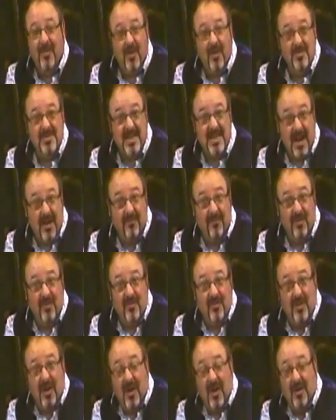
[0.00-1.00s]
For those that
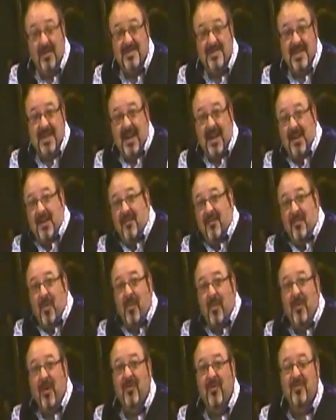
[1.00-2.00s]
haven't uh, seen any of
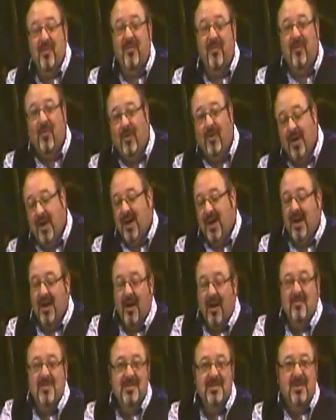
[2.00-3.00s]
my posts before,
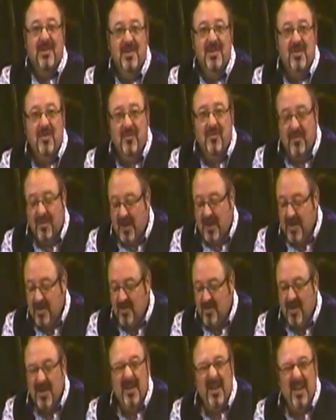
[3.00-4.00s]
I'm just going to do
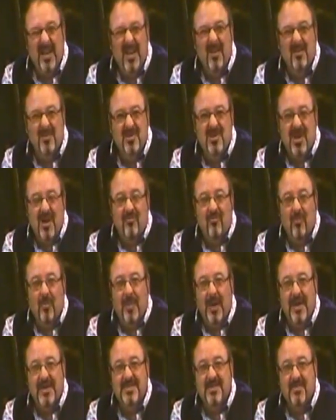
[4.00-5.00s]
a little
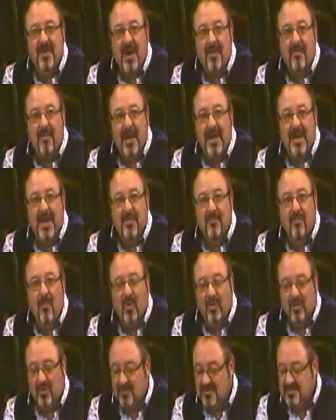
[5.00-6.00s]
general piece about making
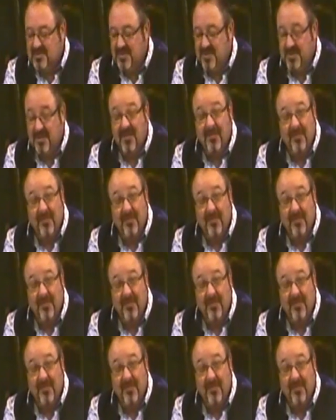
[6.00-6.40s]
models.